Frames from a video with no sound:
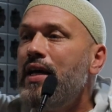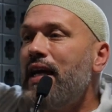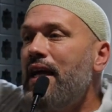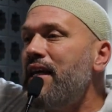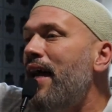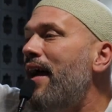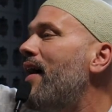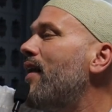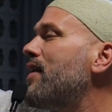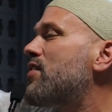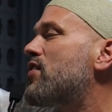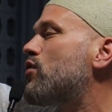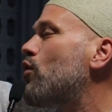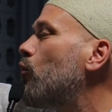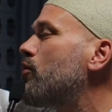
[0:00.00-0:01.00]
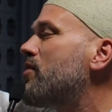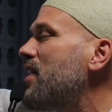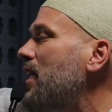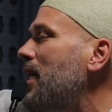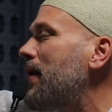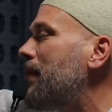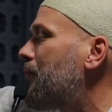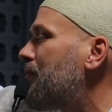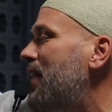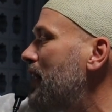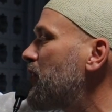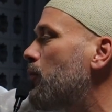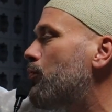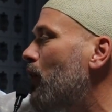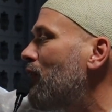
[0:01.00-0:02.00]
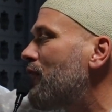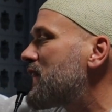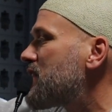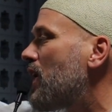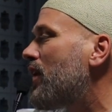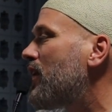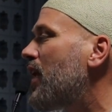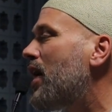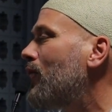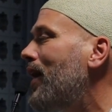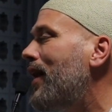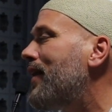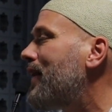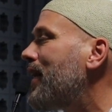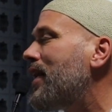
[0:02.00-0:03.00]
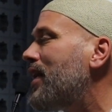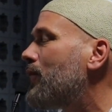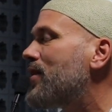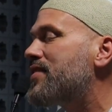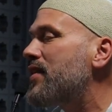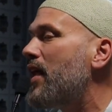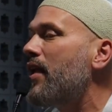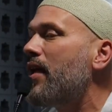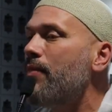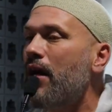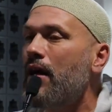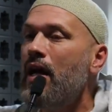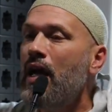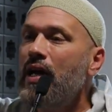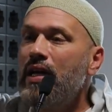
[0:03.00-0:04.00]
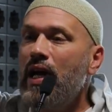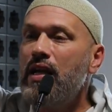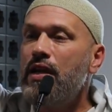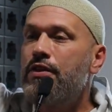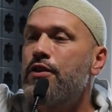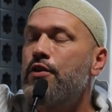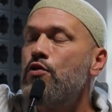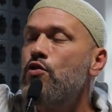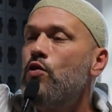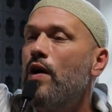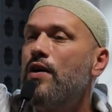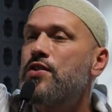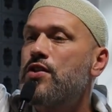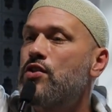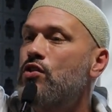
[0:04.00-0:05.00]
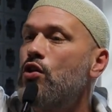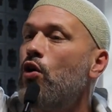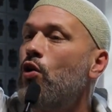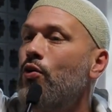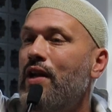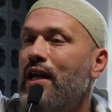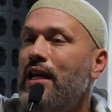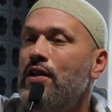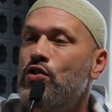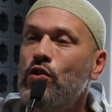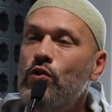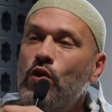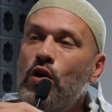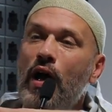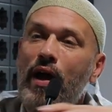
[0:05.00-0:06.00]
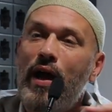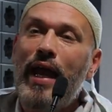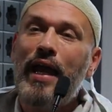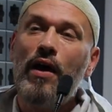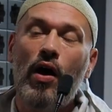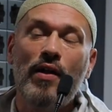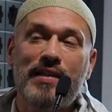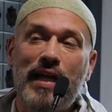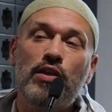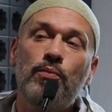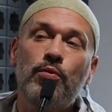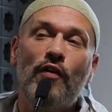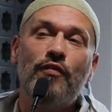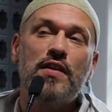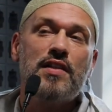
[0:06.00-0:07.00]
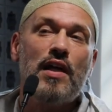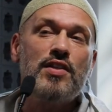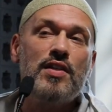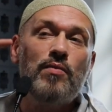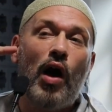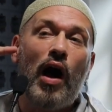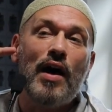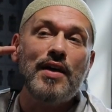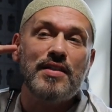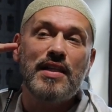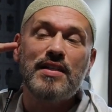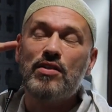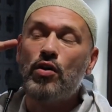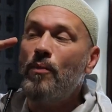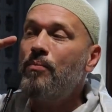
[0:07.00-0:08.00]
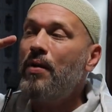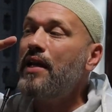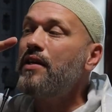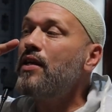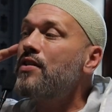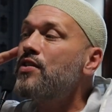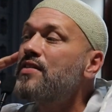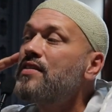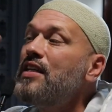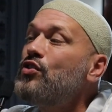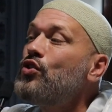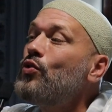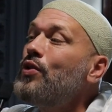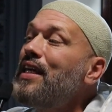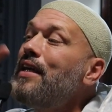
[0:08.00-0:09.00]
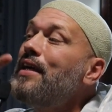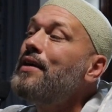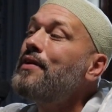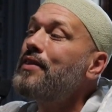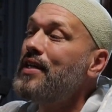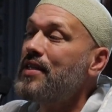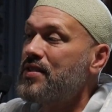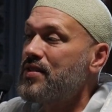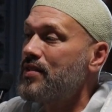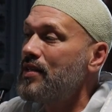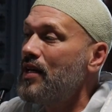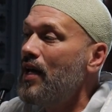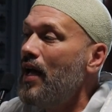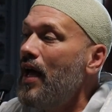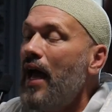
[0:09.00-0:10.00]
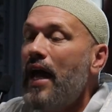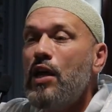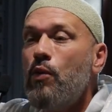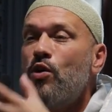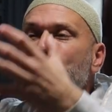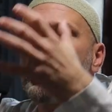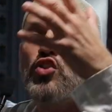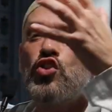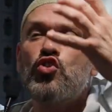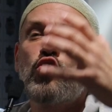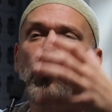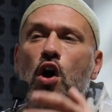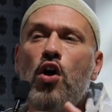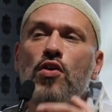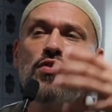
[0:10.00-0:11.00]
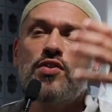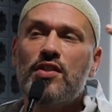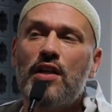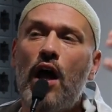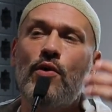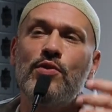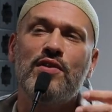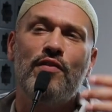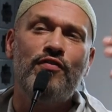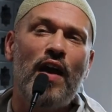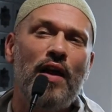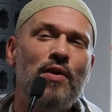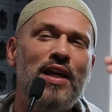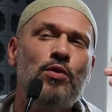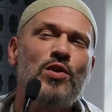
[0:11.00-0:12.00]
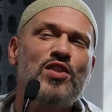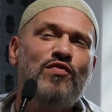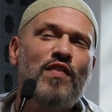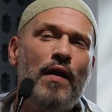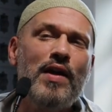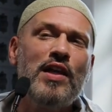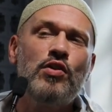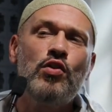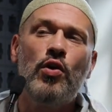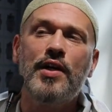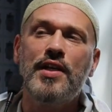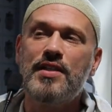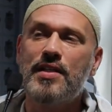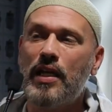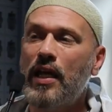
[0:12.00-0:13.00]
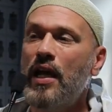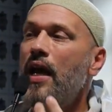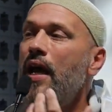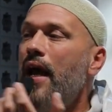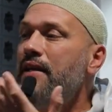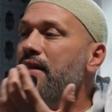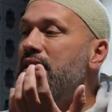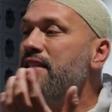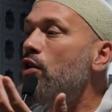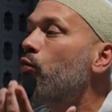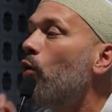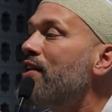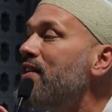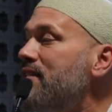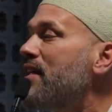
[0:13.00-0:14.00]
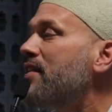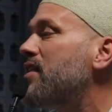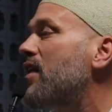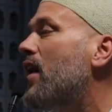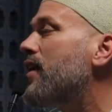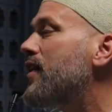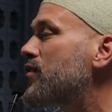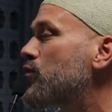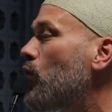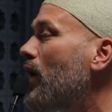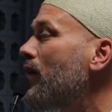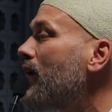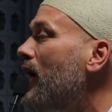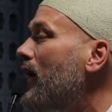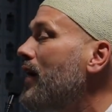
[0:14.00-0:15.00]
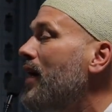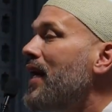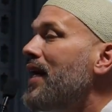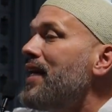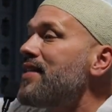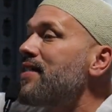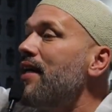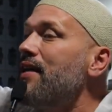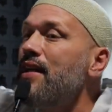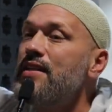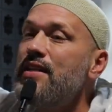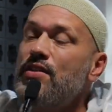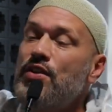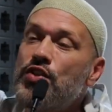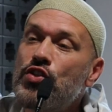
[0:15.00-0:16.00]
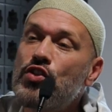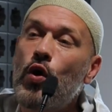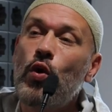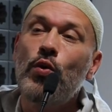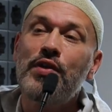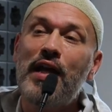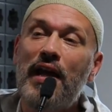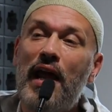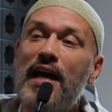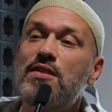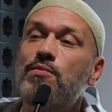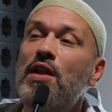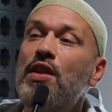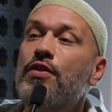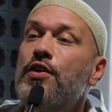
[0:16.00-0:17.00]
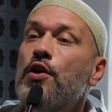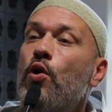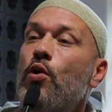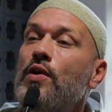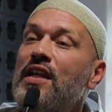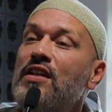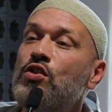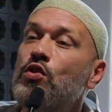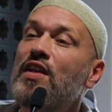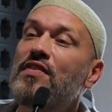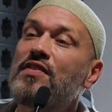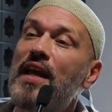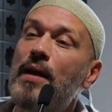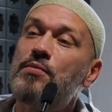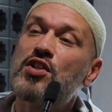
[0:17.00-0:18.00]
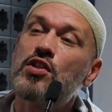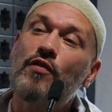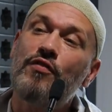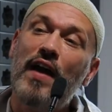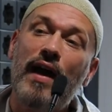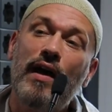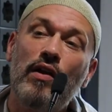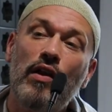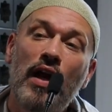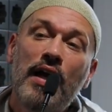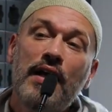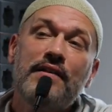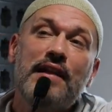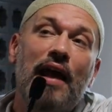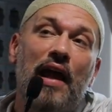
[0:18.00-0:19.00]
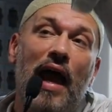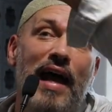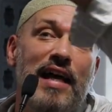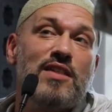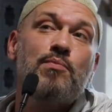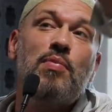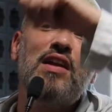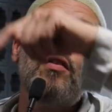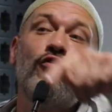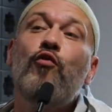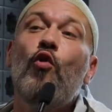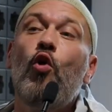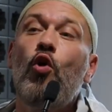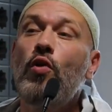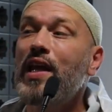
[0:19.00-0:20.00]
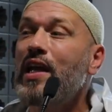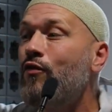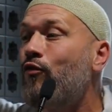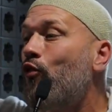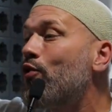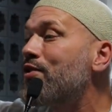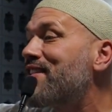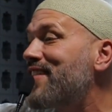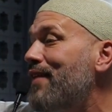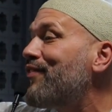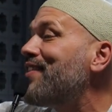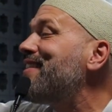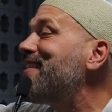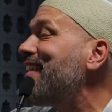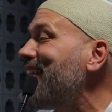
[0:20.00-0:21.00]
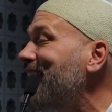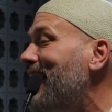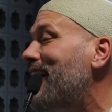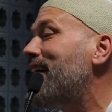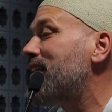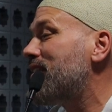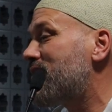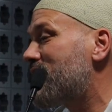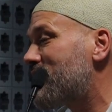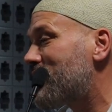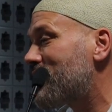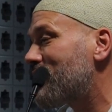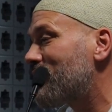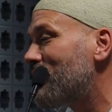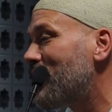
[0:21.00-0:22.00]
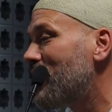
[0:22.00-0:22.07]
Yani hell is so deep that the Prophet sallallahu alayhi wa sallam, yani threw a stone into that the Prophet sallallahu alayhi wa sallam asked his companions, did you hear this? And it was a strong sound, it was very noisy. And they said, what is it, Ya Rasulullah? He said, it is a stone that has been thrown into the depths of hell that has been falling for 70 years.